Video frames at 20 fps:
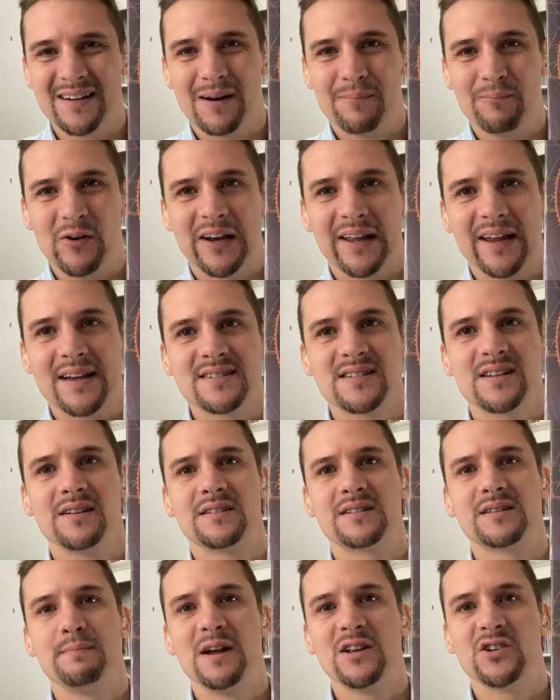I'm really
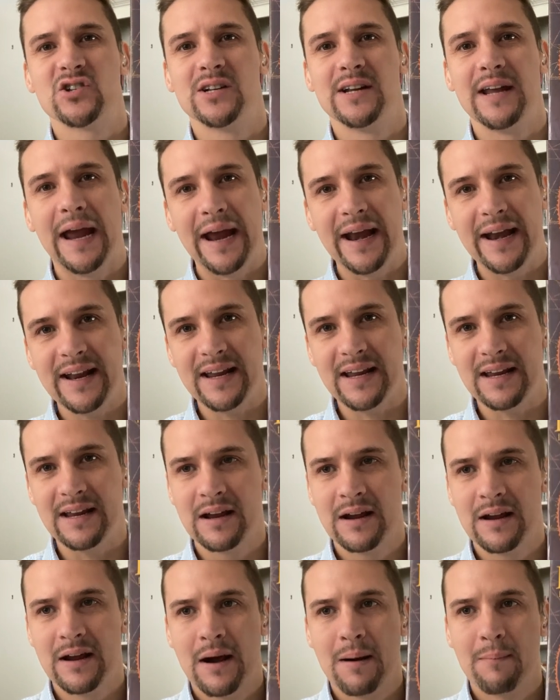hesitant to mention any
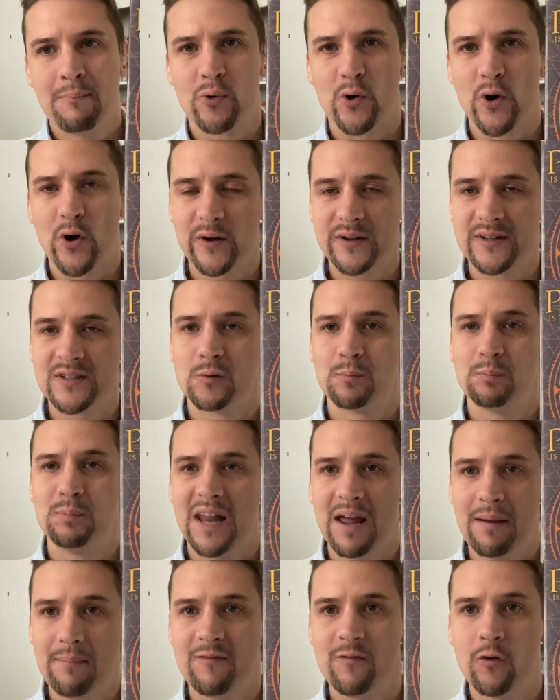product or
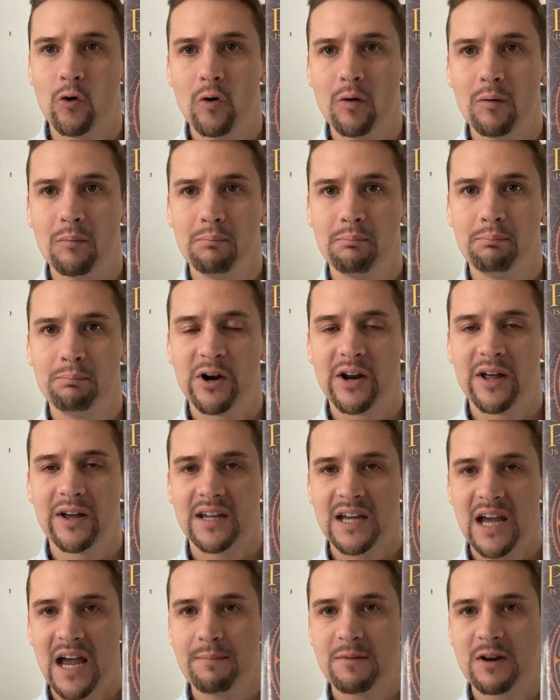platform, but I
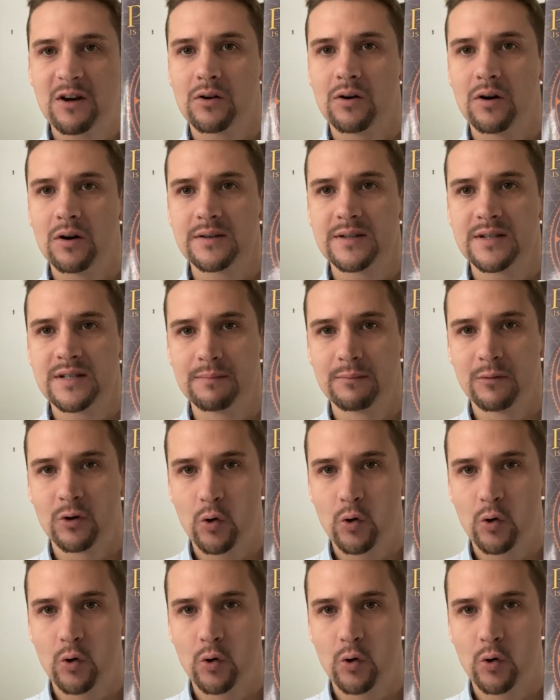came across some